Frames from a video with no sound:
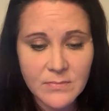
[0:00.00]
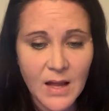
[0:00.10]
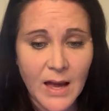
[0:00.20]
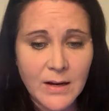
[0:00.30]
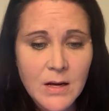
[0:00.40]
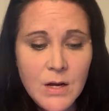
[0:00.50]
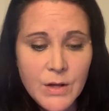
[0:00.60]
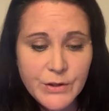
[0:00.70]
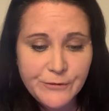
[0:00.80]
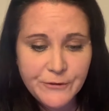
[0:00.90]
And
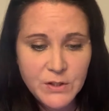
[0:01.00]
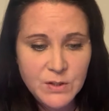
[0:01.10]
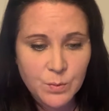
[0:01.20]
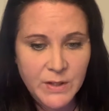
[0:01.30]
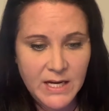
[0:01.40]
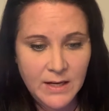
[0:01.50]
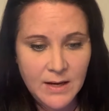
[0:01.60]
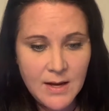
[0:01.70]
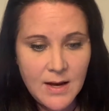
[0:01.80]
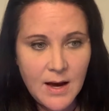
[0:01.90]
the first week,
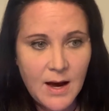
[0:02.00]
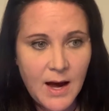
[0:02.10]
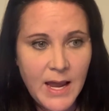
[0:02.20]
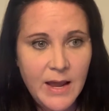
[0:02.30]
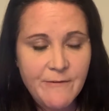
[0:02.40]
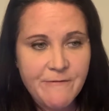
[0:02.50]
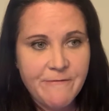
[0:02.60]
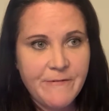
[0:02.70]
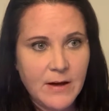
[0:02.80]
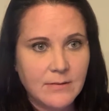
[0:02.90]
I
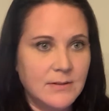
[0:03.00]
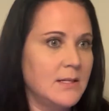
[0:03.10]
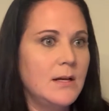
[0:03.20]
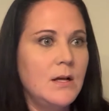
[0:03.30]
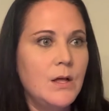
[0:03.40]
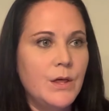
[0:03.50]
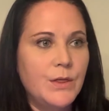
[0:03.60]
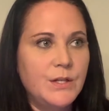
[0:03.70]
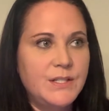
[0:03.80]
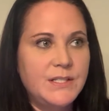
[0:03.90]
felt
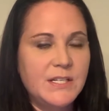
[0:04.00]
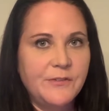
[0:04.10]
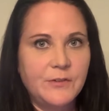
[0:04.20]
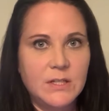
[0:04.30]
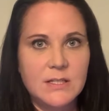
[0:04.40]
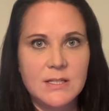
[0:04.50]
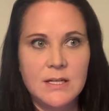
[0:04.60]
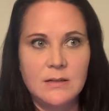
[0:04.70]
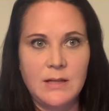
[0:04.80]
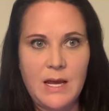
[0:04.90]
the difference
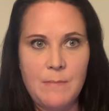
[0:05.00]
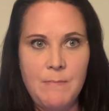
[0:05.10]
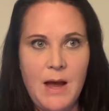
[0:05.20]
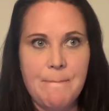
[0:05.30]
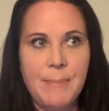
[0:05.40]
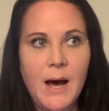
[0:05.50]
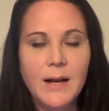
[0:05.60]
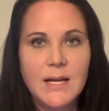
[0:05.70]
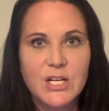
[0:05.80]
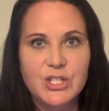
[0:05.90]
in, like, my
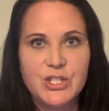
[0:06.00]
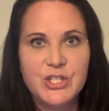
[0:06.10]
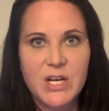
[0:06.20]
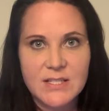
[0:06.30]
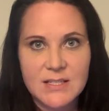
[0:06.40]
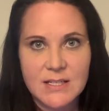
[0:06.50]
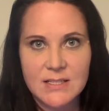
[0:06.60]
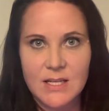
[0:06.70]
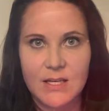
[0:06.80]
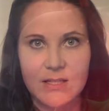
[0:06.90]
body adjusting
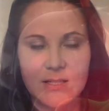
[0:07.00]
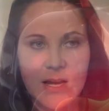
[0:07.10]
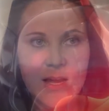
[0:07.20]
to this.